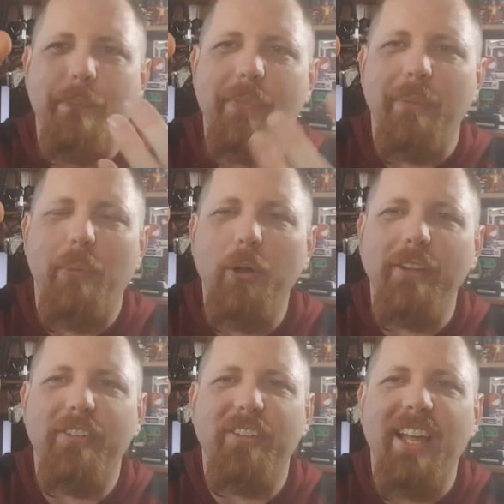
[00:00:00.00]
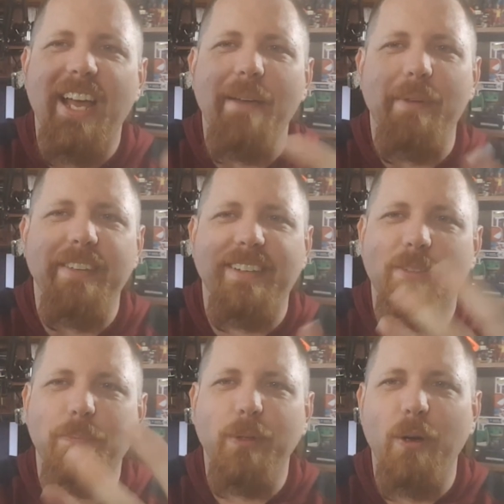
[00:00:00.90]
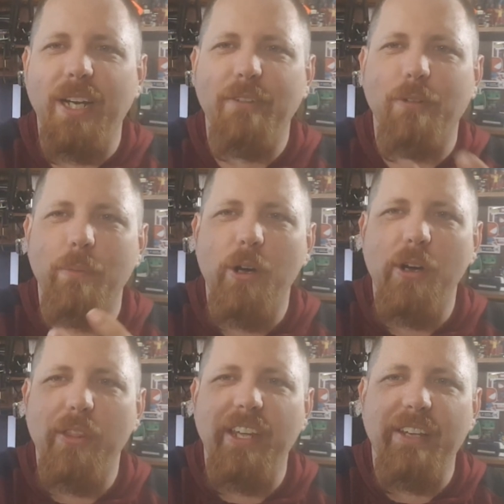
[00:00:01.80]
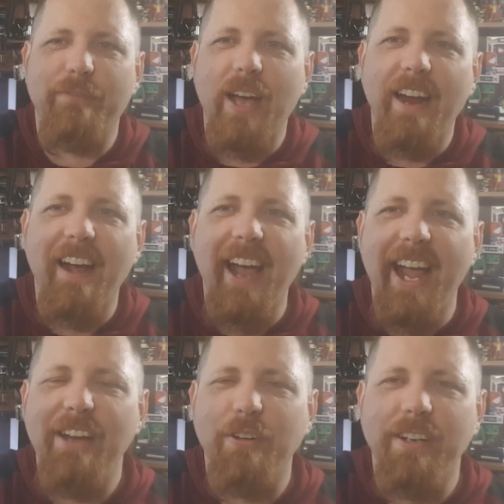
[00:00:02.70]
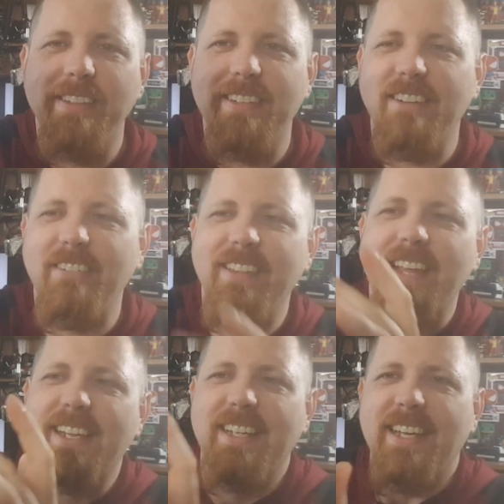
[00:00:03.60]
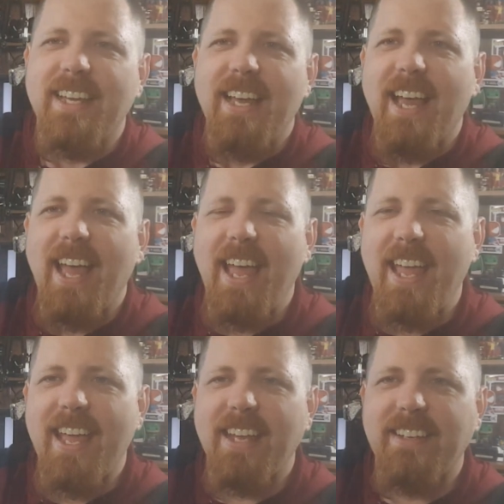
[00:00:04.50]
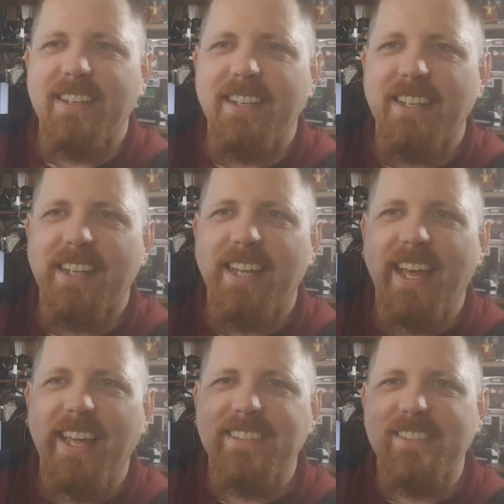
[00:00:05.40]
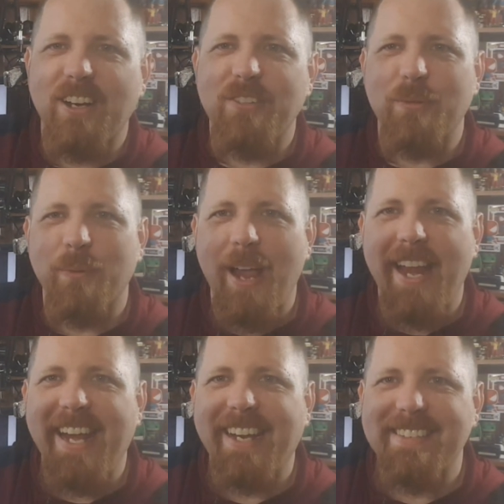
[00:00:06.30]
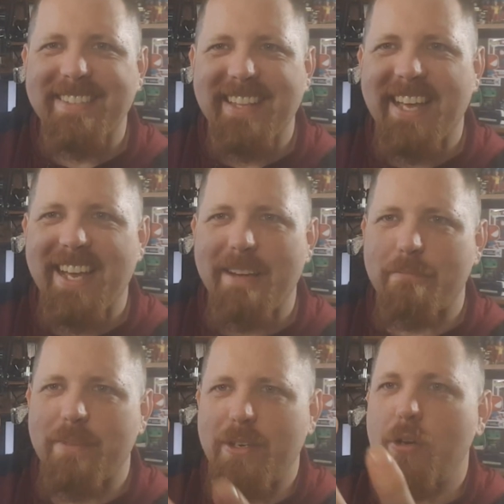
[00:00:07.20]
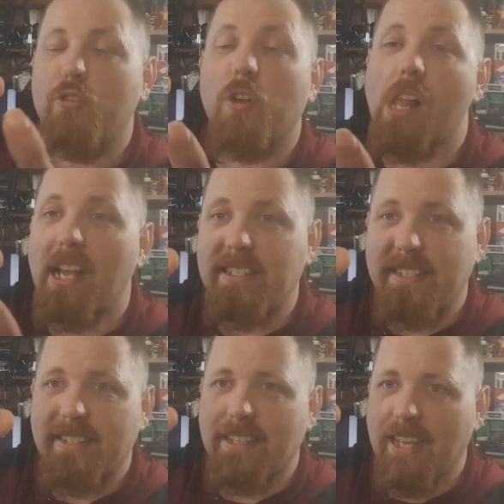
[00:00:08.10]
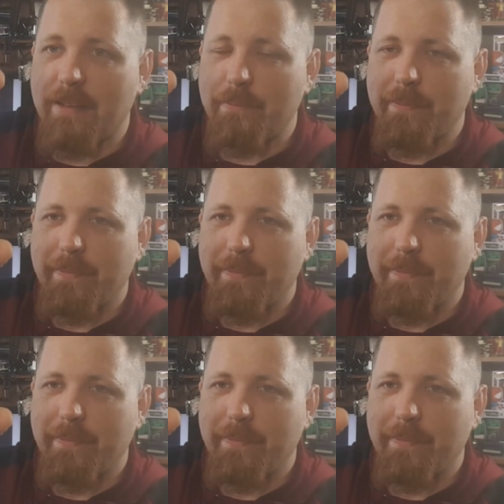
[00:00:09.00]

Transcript: the pool of slime is exploding from all the fire hydrants and everything, and it starts raining slime, neutralized slime.